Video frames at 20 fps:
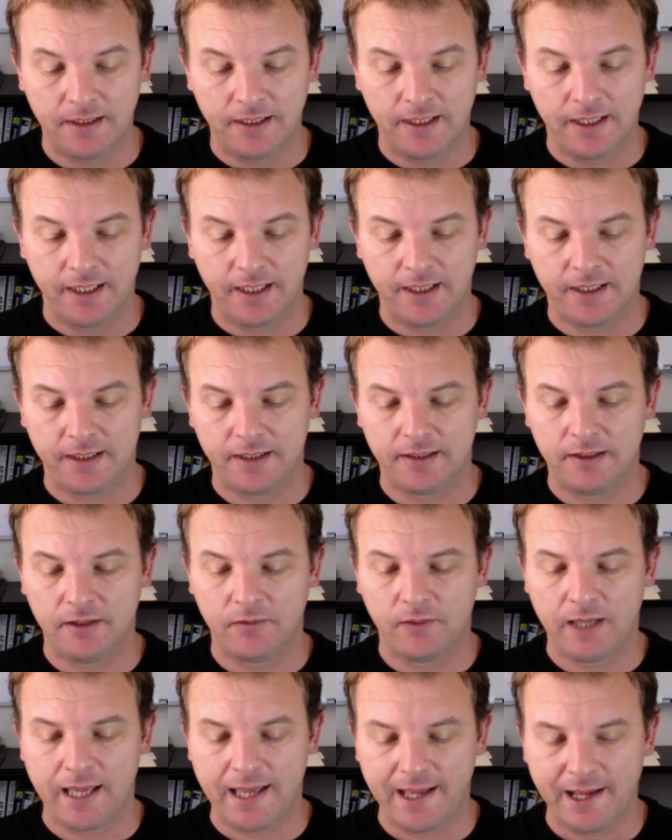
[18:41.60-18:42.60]
And,
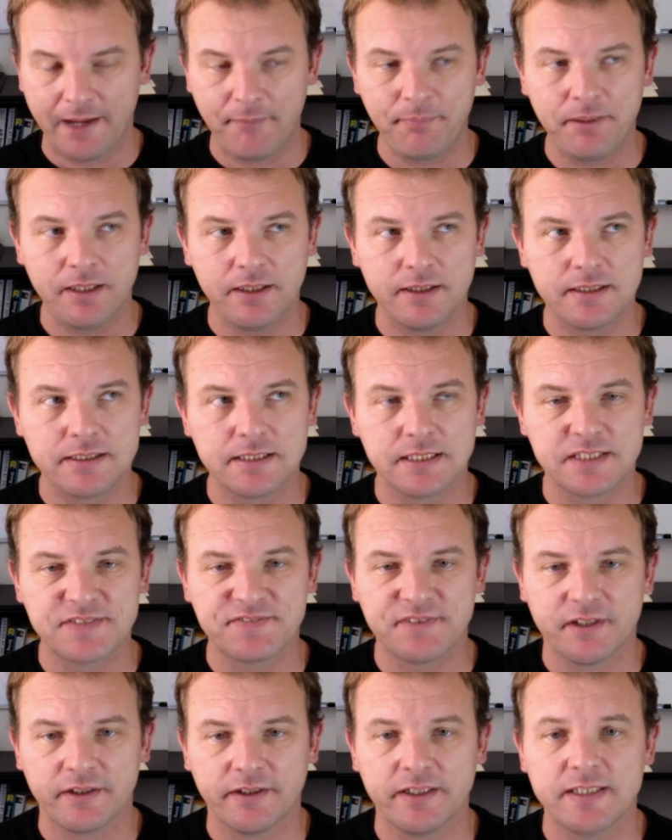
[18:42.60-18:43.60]
happiness is
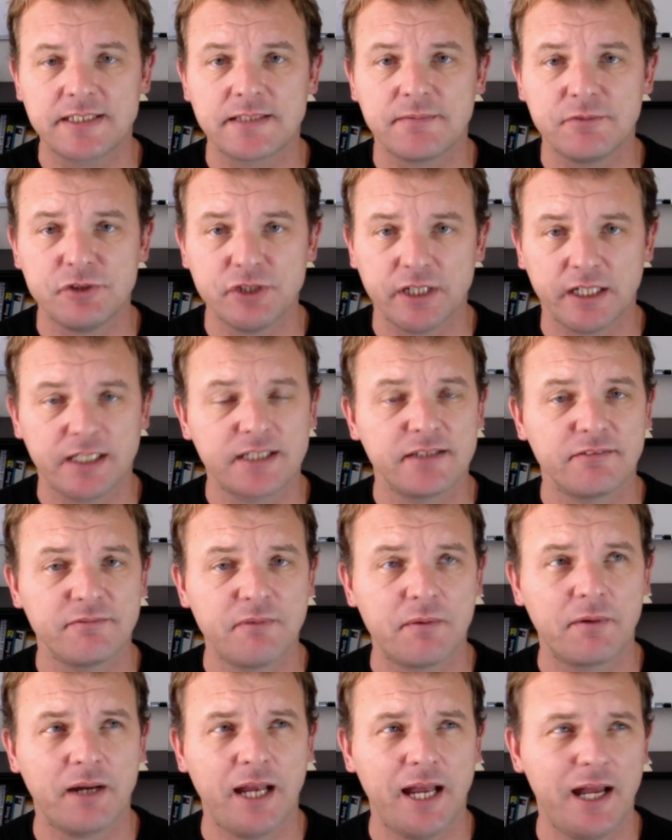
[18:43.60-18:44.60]
very subjective.
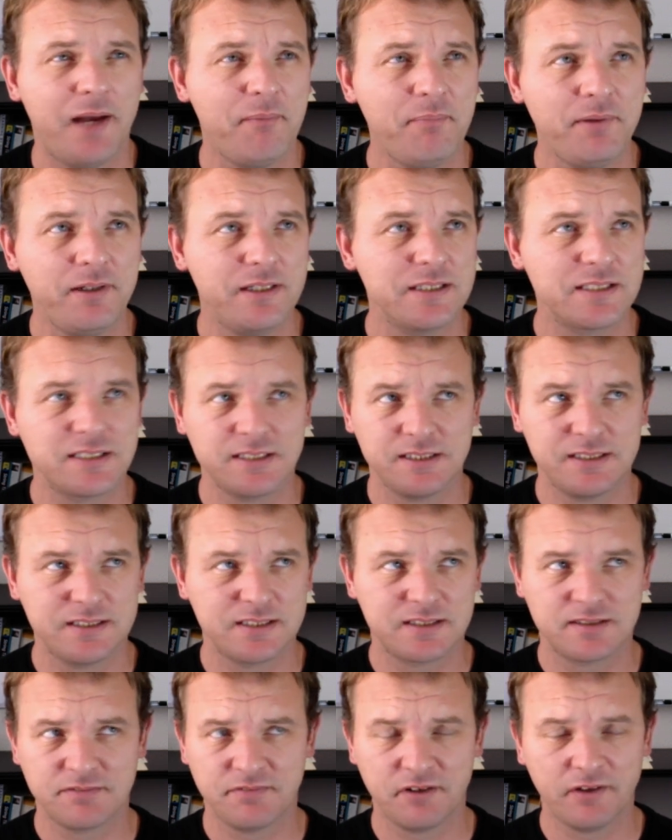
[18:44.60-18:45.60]
Remember, happiness
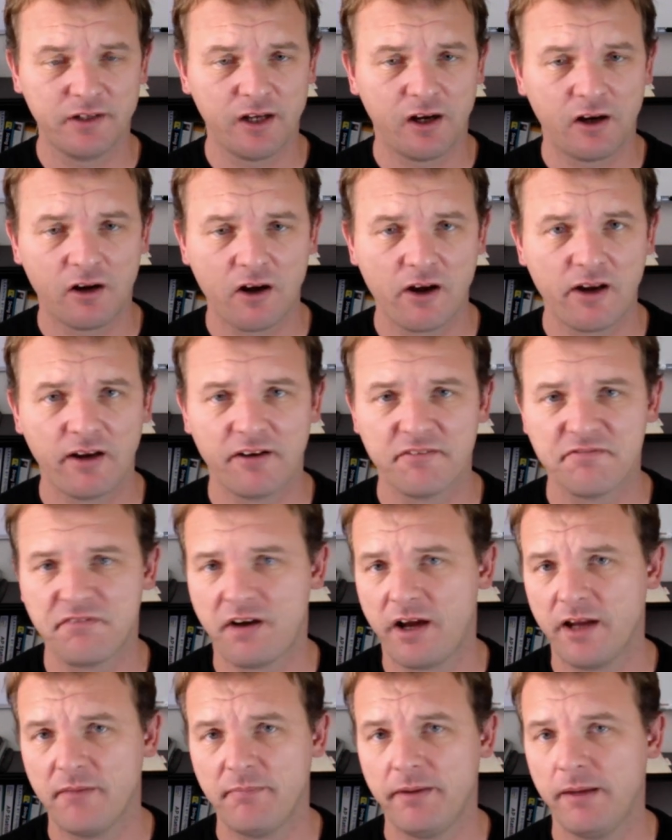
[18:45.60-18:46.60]
is very hard to
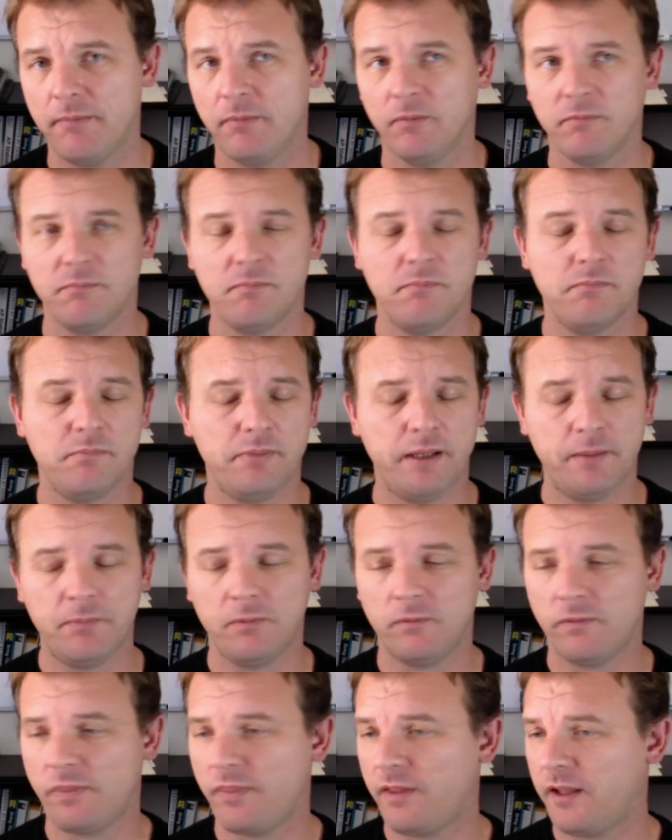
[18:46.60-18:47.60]
define.
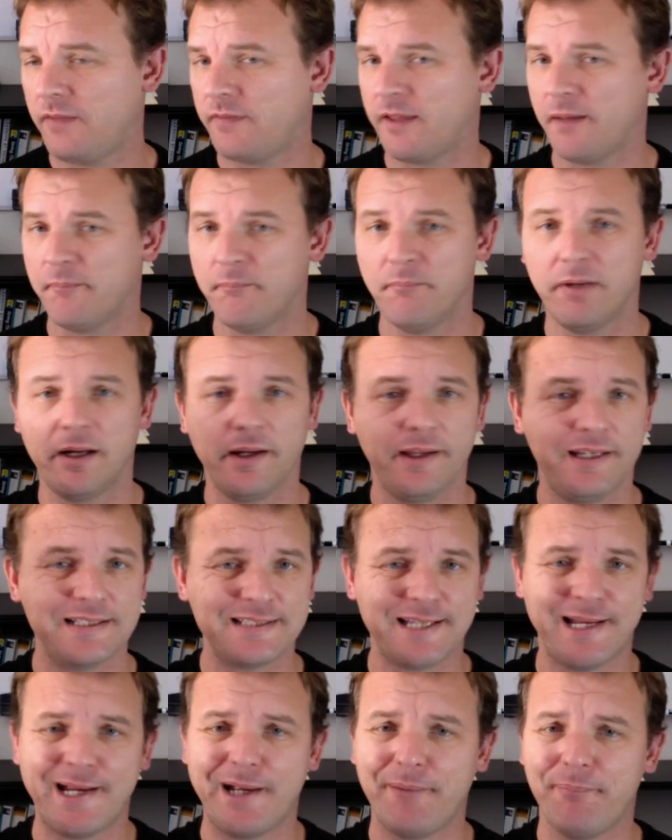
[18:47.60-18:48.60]
People think that money is
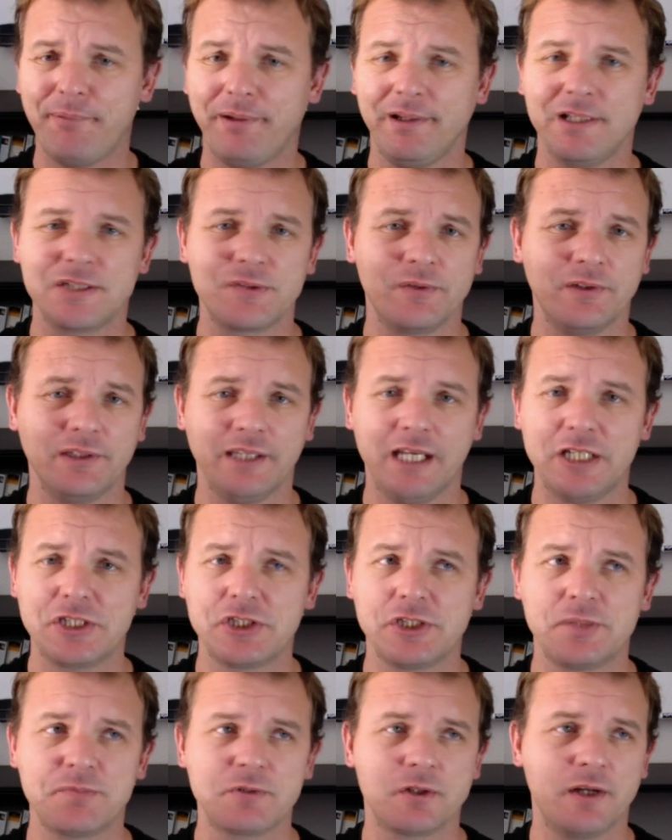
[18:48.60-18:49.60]
happiness,
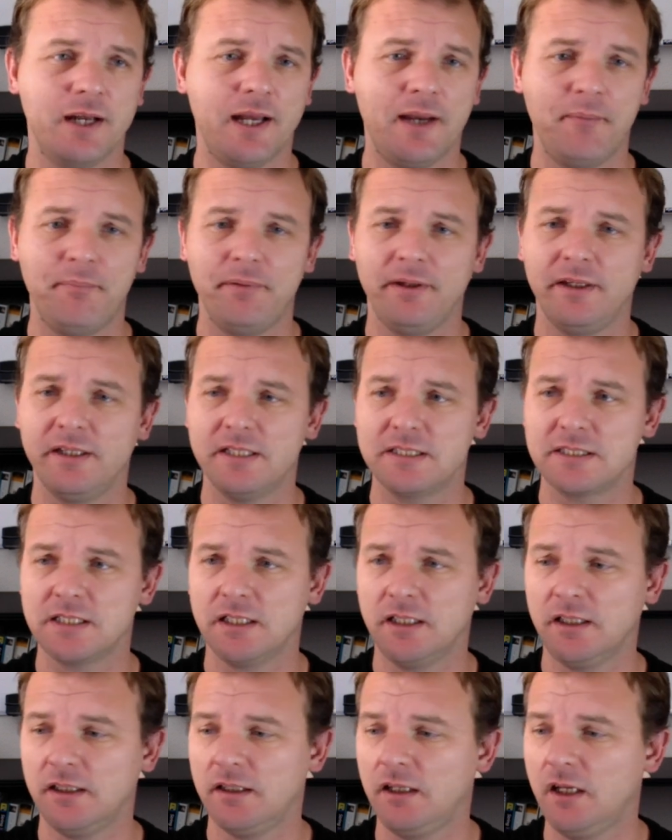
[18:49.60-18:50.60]
relationships are happiness,
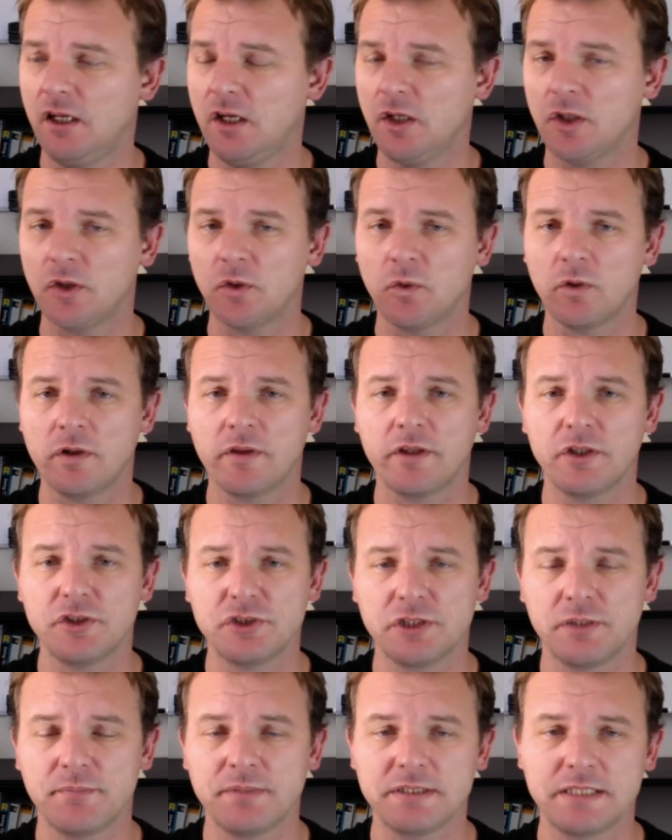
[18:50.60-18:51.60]
going to the
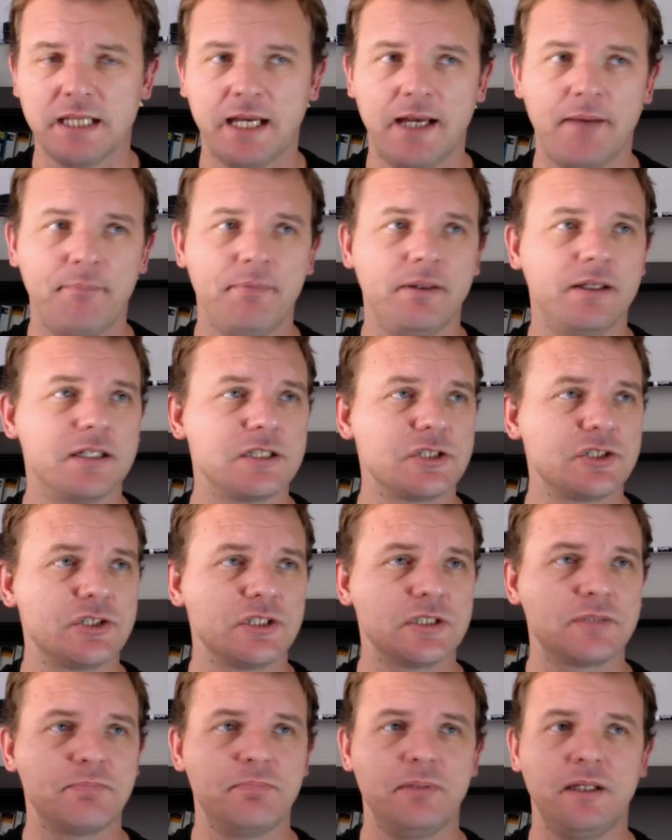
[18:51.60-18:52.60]
gym is happiness,
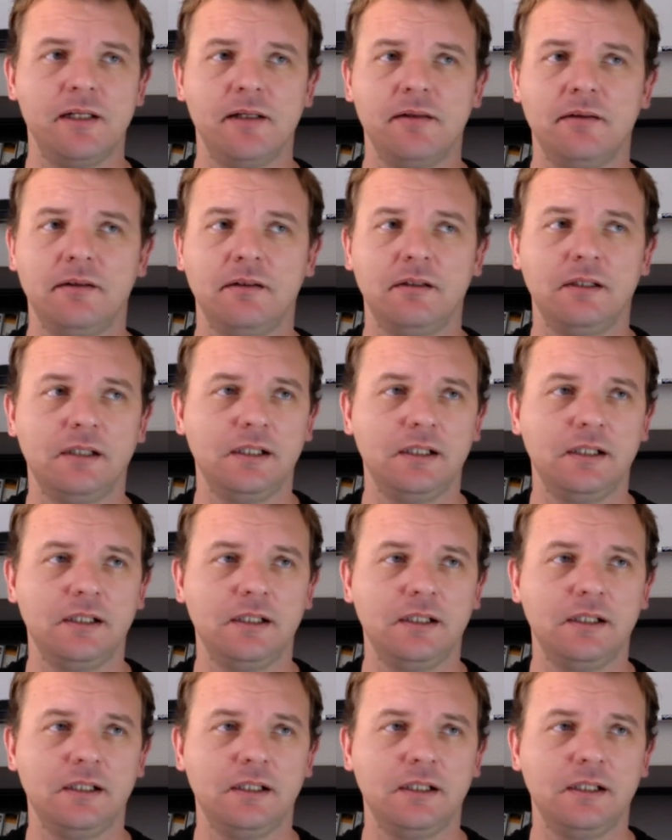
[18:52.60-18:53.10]
just being